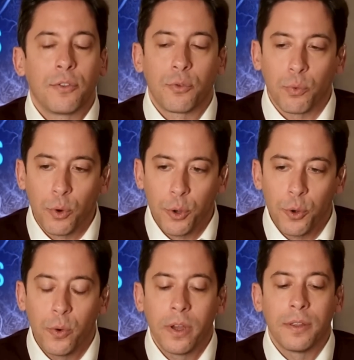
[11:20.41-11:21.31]

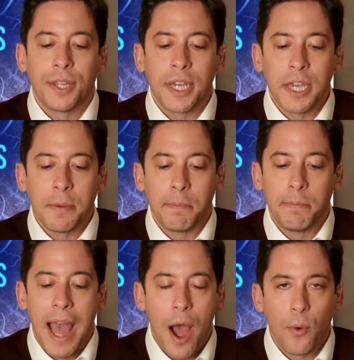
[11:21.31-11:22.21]
through the
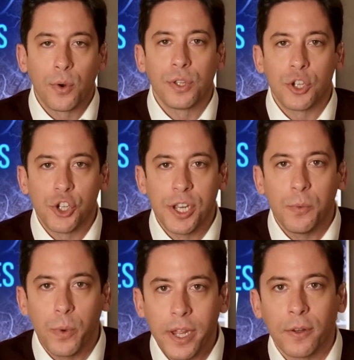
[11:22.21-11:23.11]
power that
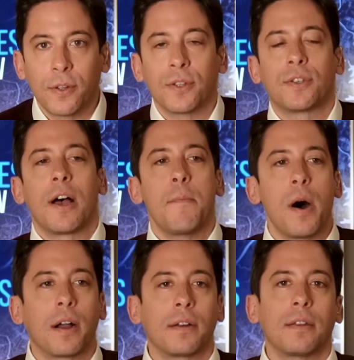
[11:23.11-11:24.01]
she wields
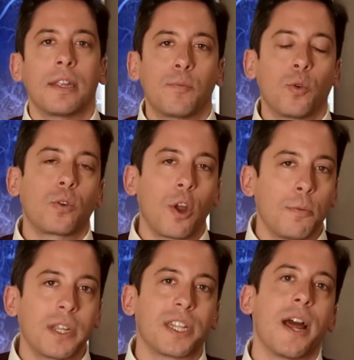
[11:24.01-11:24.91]
among liberal
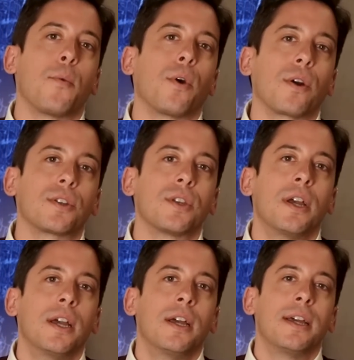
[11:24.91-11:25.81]
globalist networks,
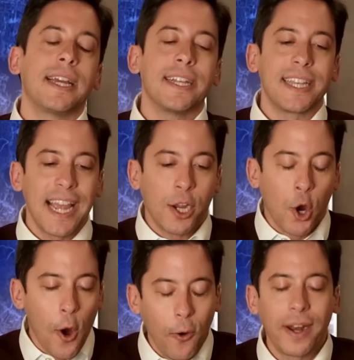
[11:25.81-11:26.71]
is
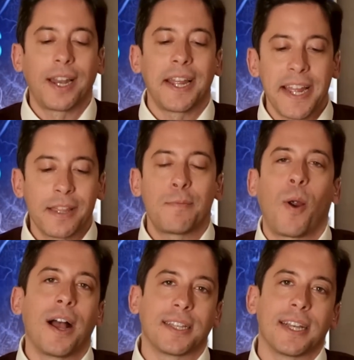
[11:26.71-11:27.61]
currently in the
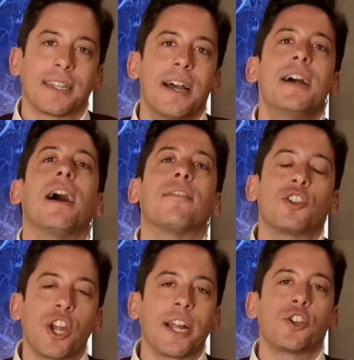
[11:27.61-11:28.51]
process
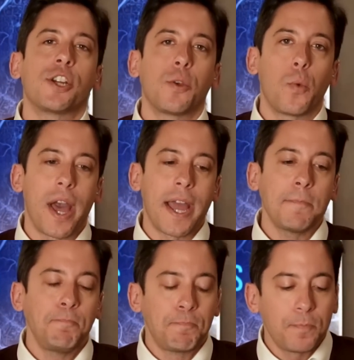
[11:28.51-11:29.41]
of changing the way